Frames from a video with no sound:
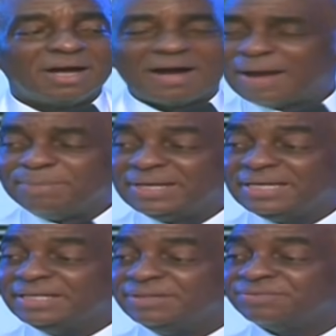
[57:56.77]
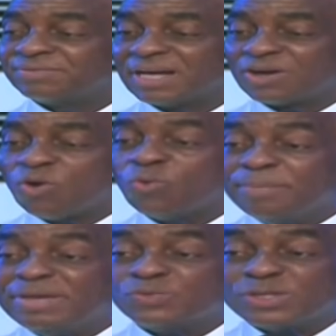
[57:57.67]
I believe that God will
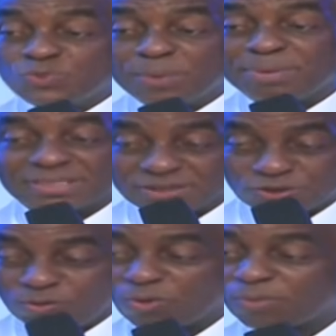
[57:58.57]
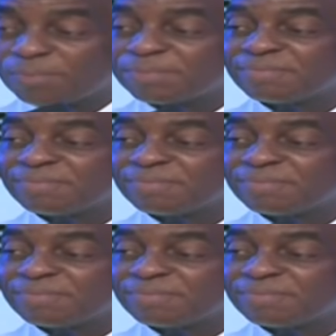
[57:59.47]
meet with you in person tomorrow.